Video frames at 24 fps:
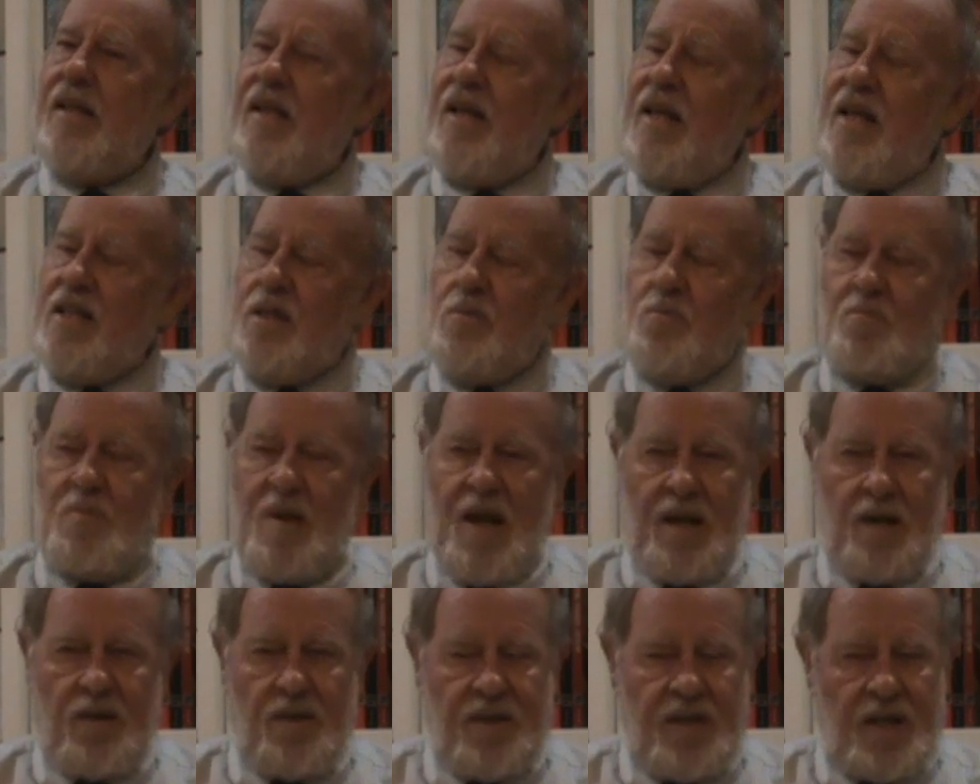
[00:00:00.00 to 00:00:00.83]
it's
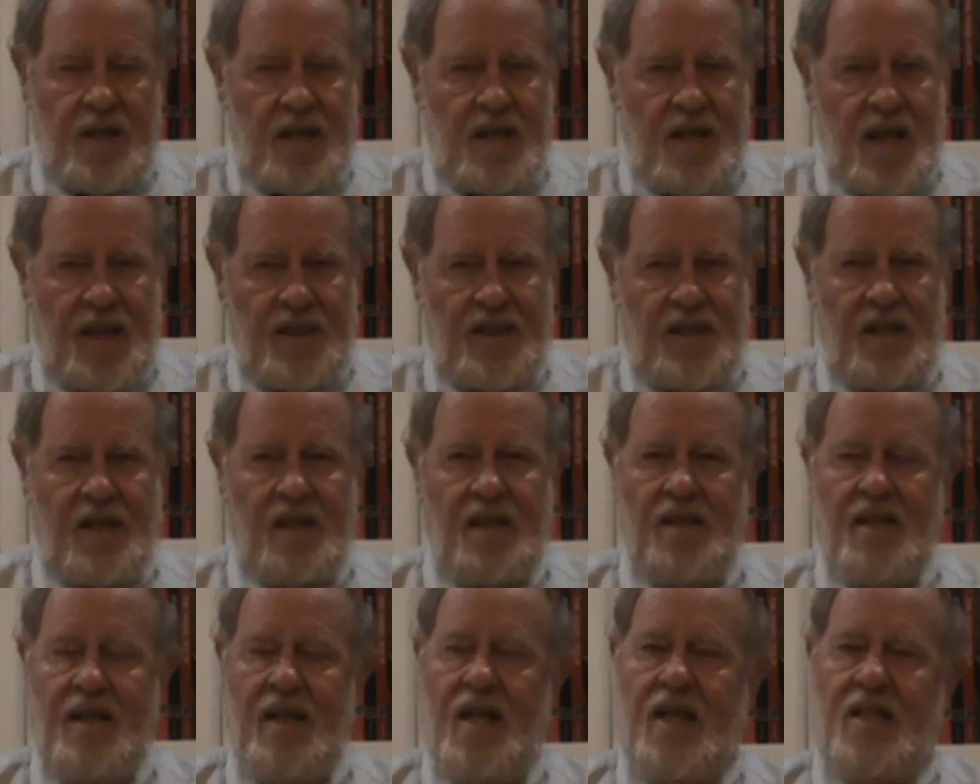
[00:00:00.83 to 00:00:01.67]
better than nothing.
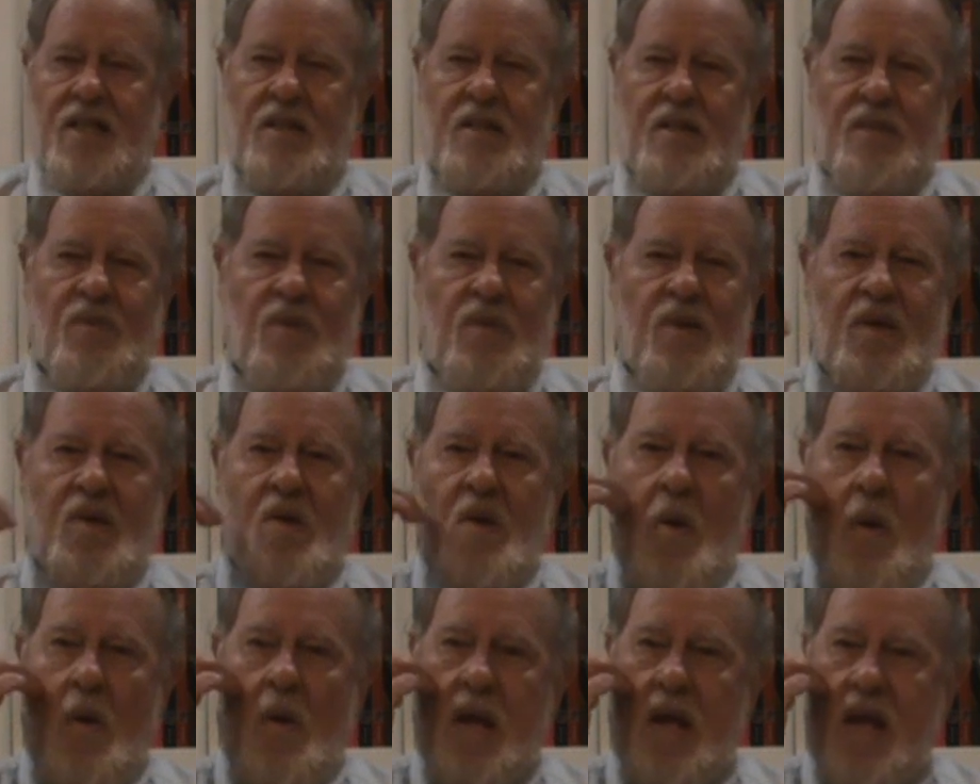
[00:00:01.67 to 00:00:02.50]

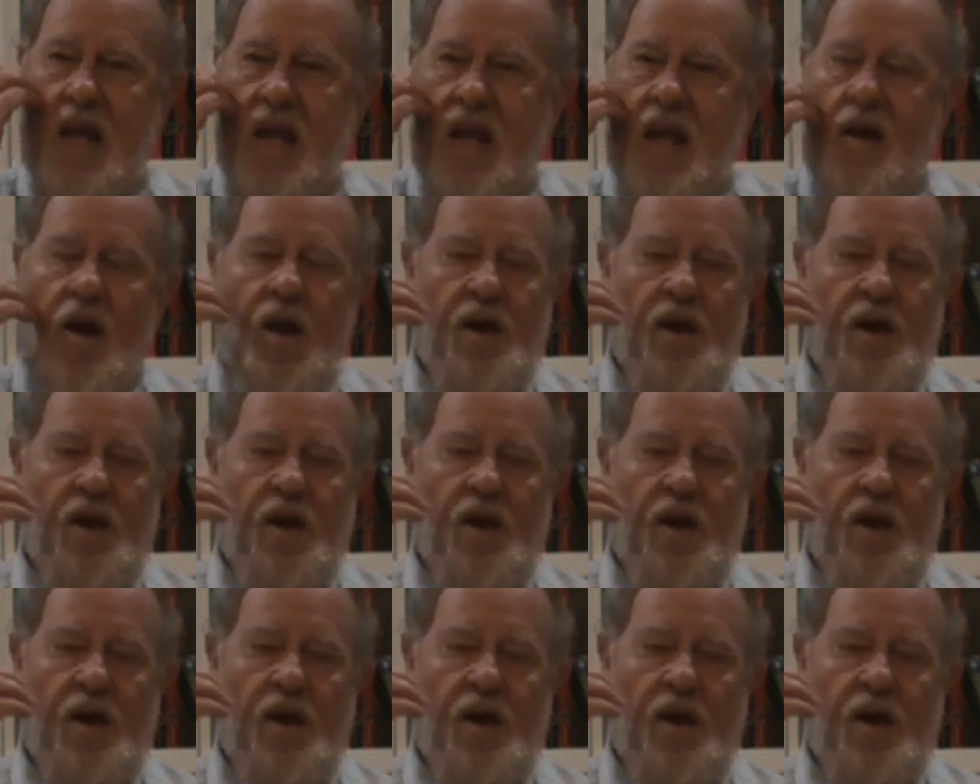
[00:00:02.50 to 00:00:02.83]
He